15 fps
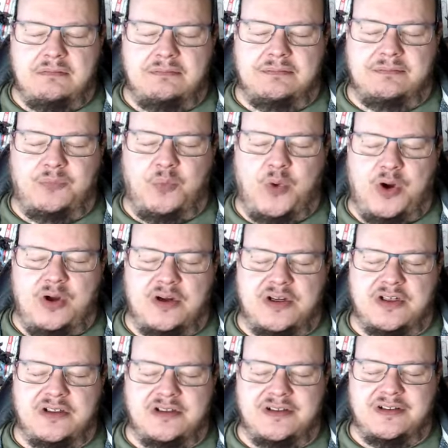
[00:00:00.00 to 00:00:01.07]
work
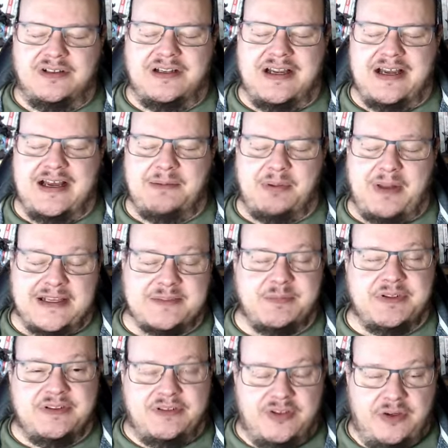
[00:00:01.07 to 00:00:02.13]

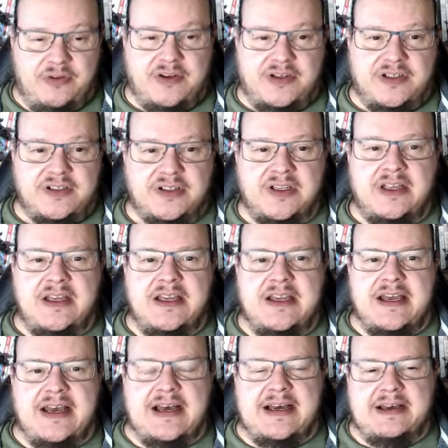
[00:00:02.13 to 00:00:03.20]
placement unit
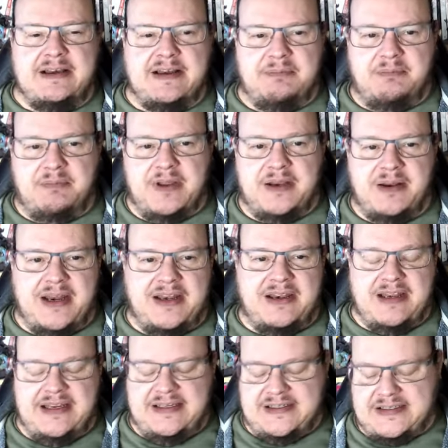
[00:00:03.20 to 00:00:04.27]
and
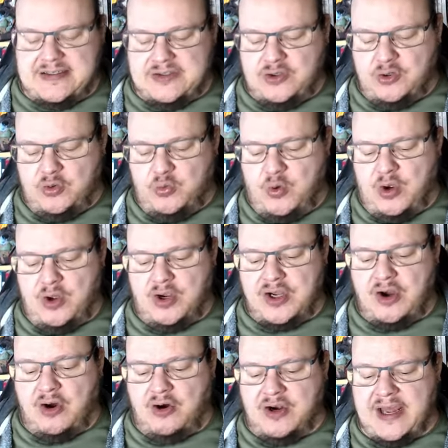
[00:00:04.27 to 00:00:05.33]
is to work
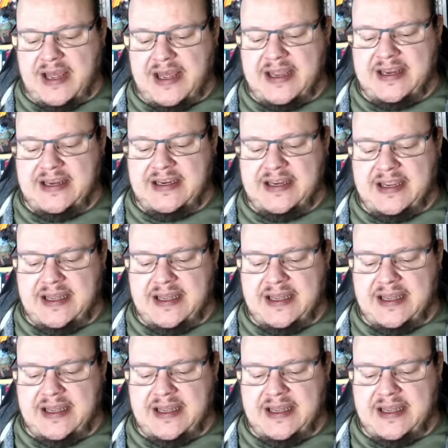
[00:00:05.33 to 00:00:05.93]
on a